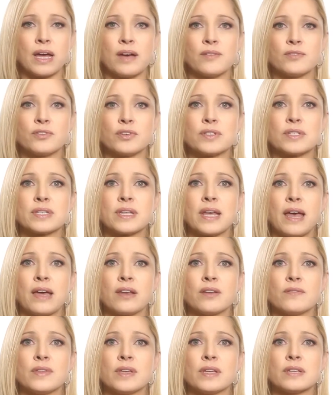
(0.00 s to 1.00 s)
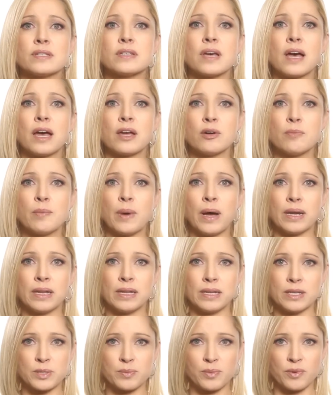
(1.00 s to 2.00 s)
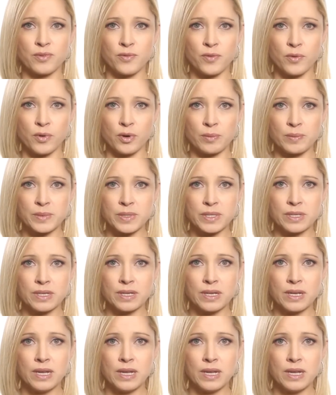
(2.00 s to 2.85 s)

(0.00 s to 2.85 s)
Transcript: after a scan of the entire body is performed.